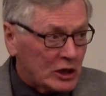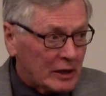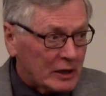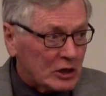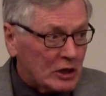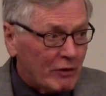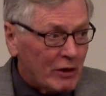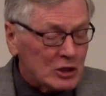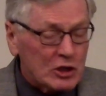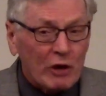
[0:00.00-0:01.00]
that is given
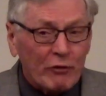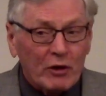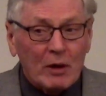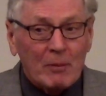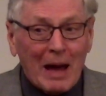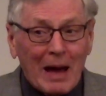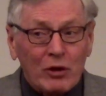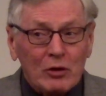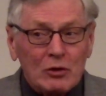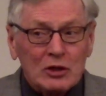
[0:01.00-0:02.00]
is different than
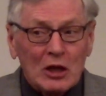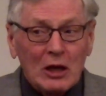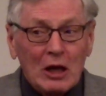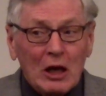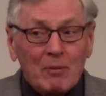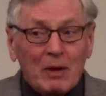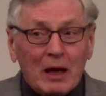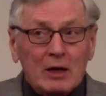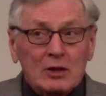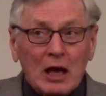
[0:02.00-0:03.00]
Matthew's
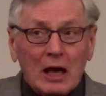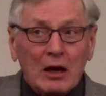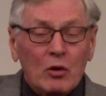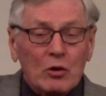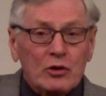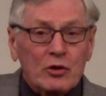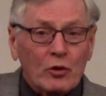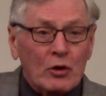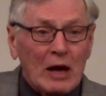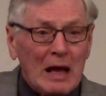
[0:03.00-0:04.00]
because it goes
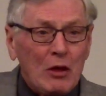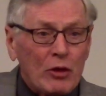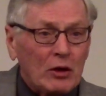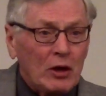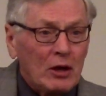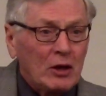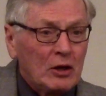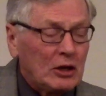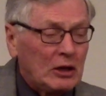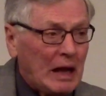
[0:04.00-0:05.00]
through Nathan
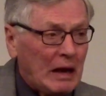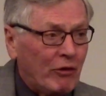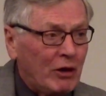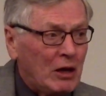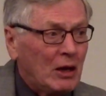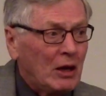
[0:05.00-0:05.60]
to David,